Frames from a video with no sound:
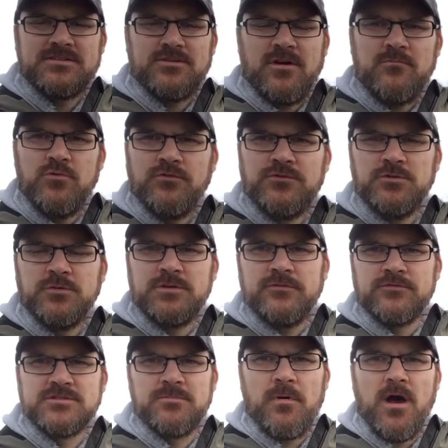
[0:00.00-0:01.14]
So I moved to a
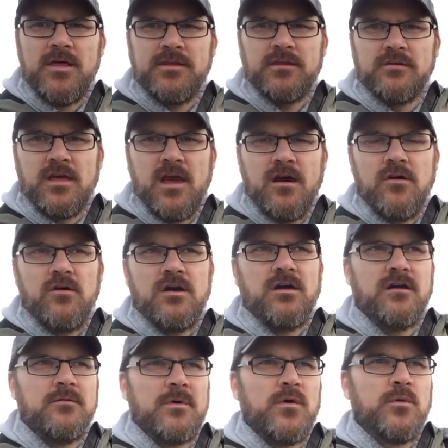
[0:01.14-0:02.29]
different spot here now.
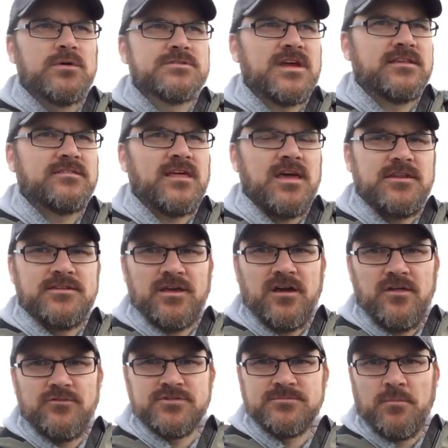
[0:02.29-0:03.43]
I was at that
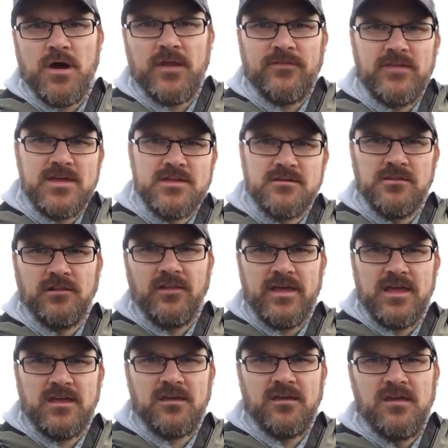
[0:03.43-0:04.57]
other spot at the end of the
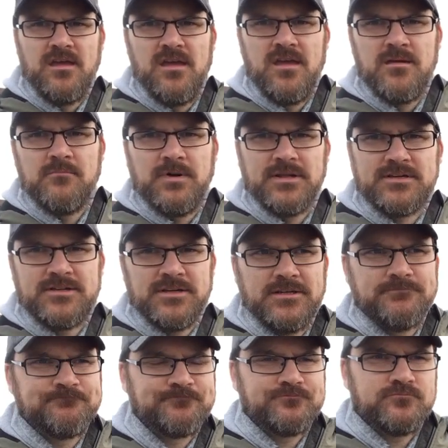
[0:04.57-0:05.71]
lake, but
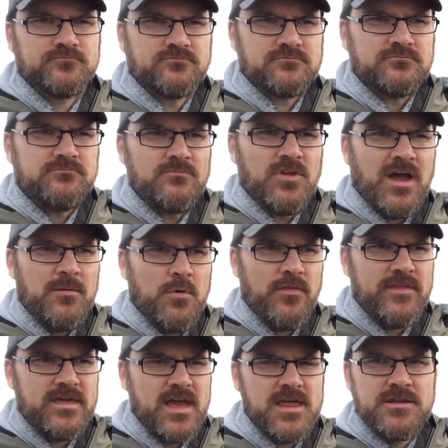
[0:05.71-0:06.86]
I'm
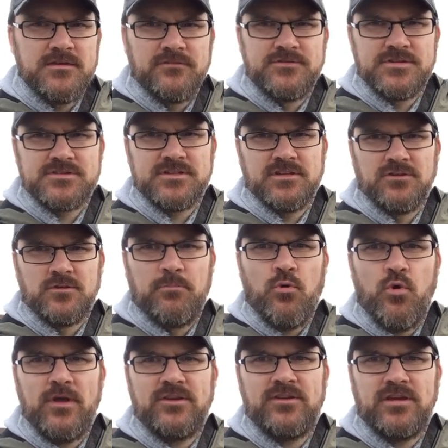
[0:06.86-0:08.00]
on the end of just a little
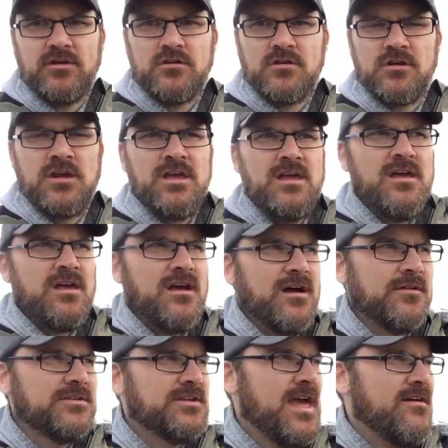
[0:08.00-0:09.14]
point here.
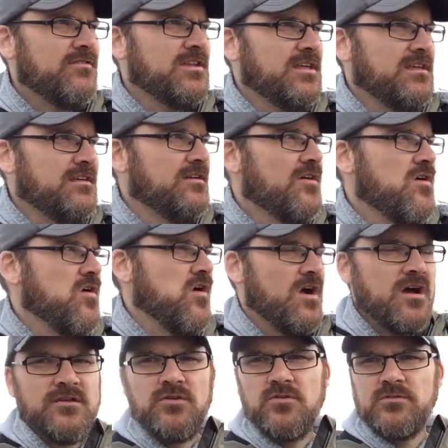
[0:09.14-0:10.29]
Didn't have any
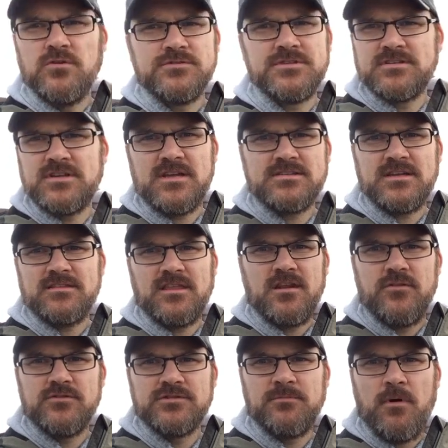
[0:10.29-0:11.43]
no success at that
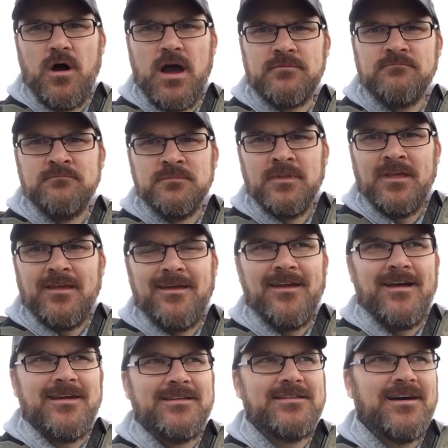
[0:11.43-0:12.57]
other spot,
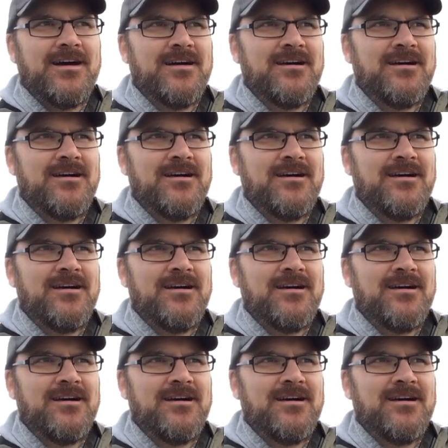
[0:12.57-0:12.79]
and